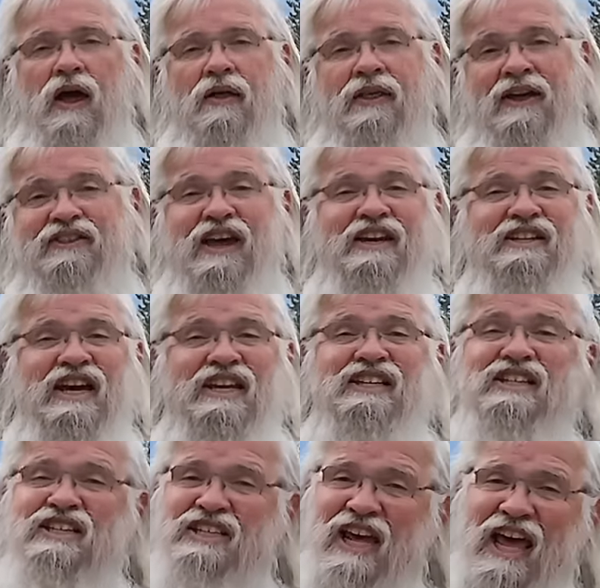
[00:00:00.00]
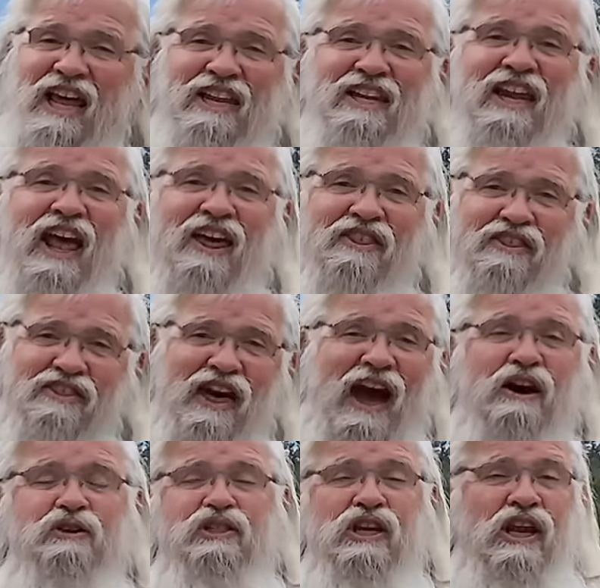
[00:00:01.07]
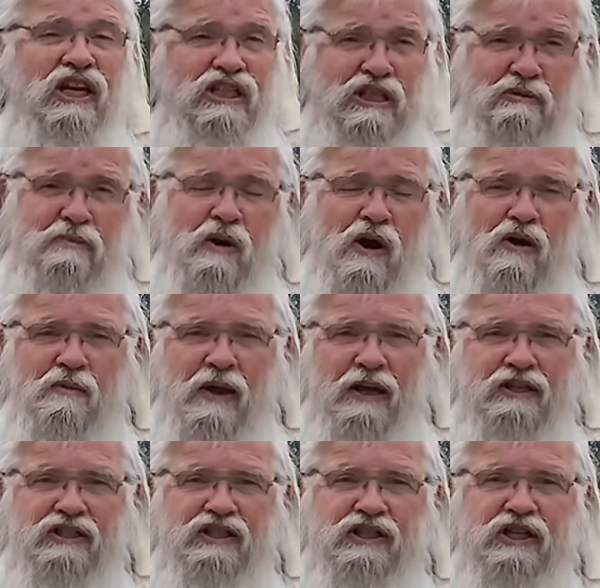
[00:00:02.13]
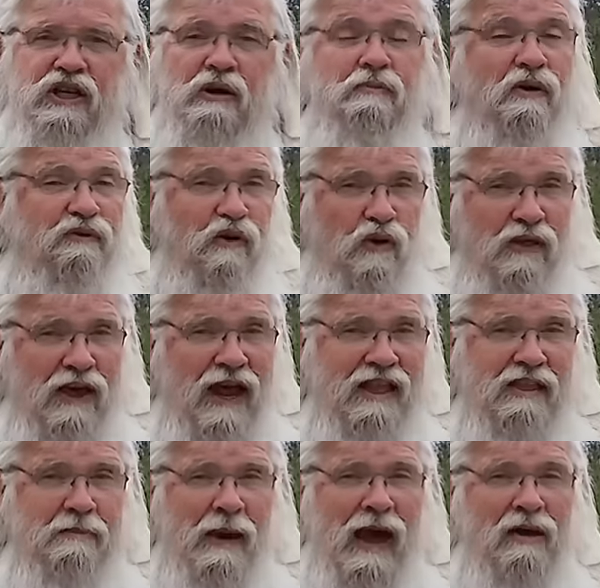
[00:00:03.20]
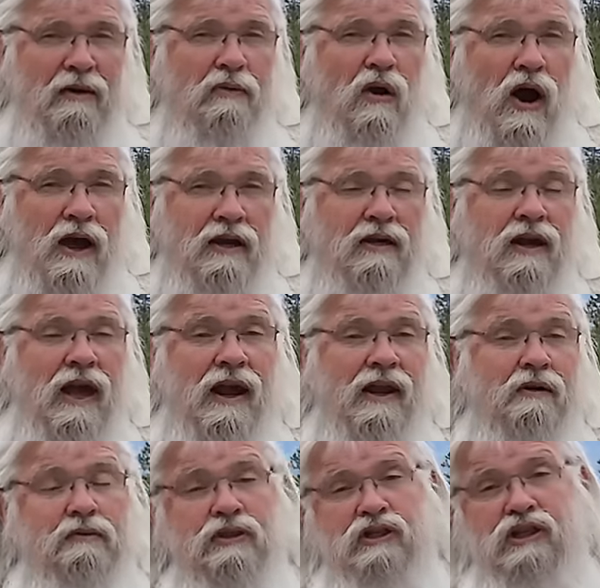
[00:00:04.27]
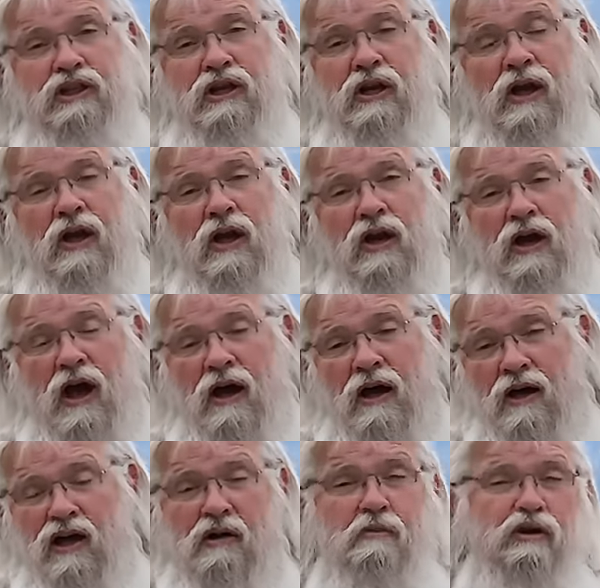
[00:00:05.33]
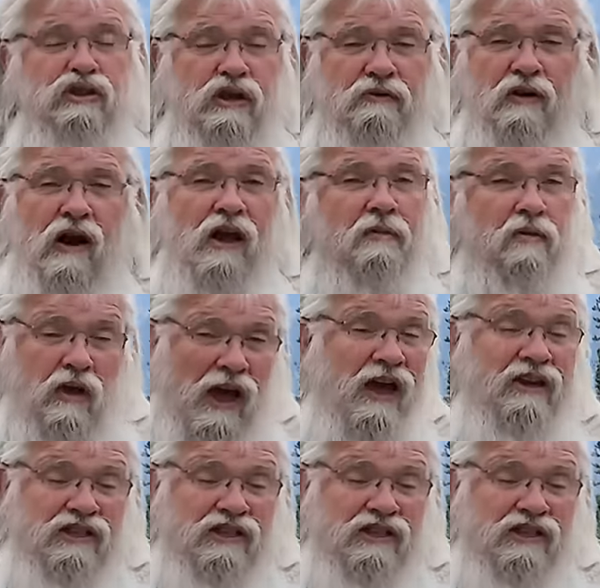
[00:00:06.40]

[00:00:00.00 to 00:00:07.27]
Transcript: that they did 10,000 experiments before they got the battery right and it was commercially viable and